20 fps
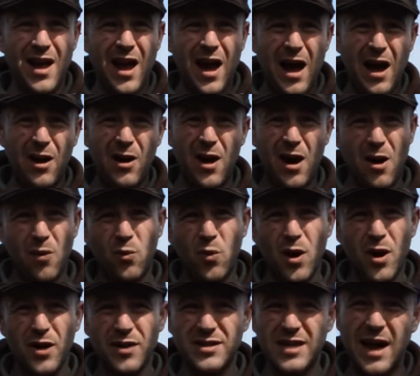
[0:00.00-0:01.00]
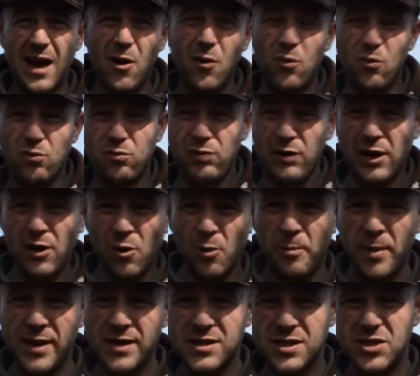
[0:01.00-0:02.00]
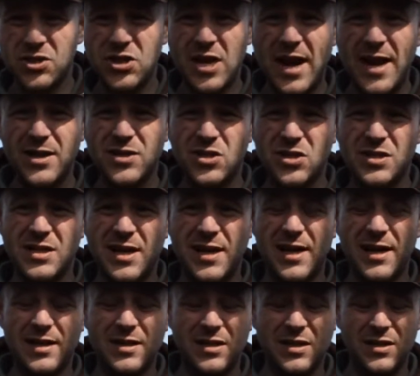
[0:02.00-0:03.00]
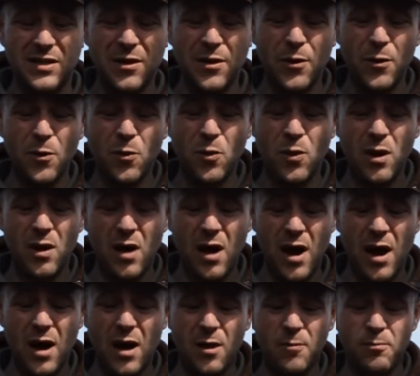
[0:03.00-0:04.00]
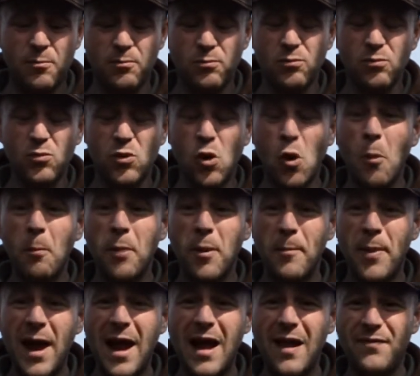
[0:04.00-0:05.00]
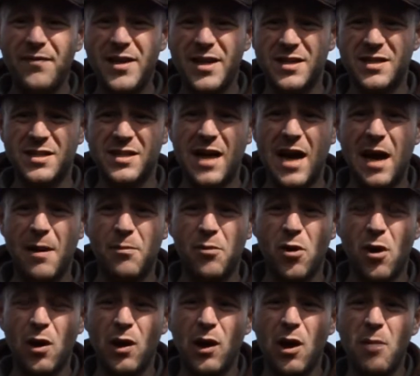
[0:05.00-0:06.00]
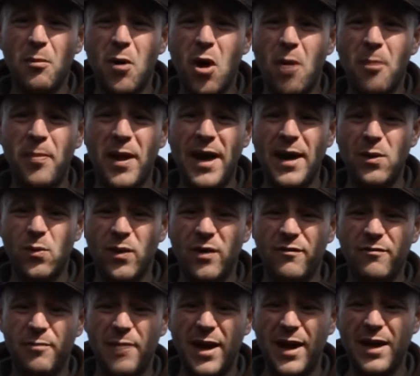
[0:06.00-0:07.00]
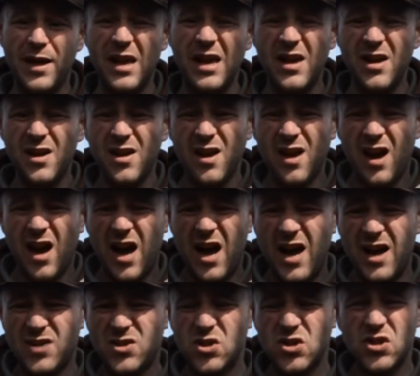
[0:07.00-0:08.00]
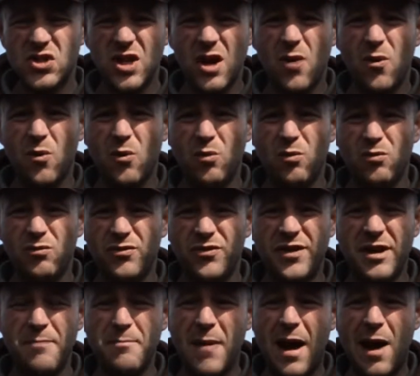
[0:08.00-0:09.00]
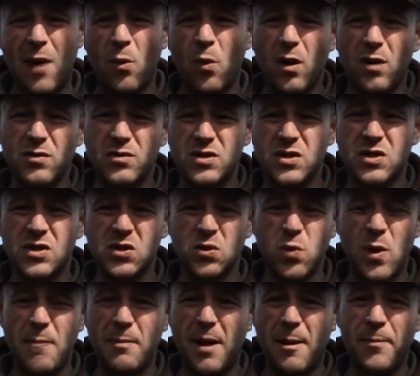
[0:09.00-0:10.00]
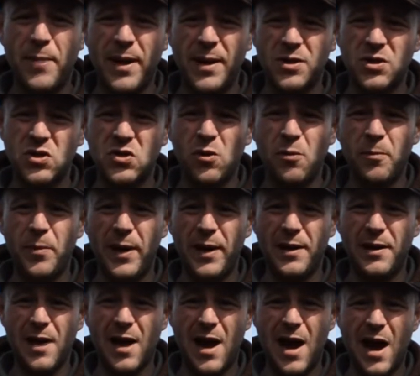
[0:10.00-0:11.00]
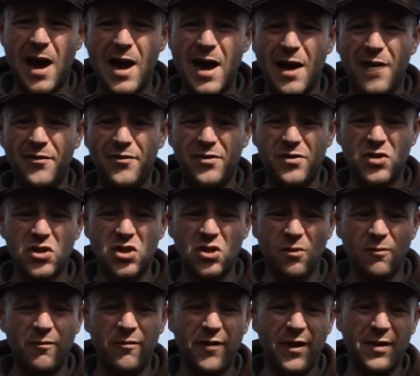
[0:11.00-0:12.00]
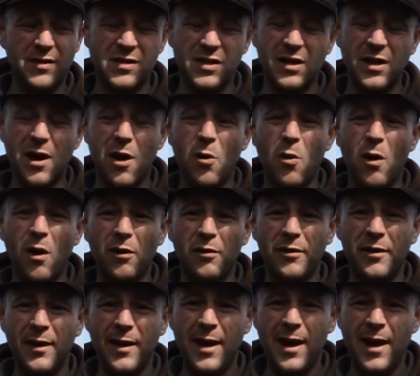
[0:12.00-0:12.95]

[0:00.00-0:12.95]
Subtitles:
I worked out little bits of changes I need to do, come prepared this time, brought a lot more bait with me, just so didn't matter what swim I pitched up in, I had something to go on.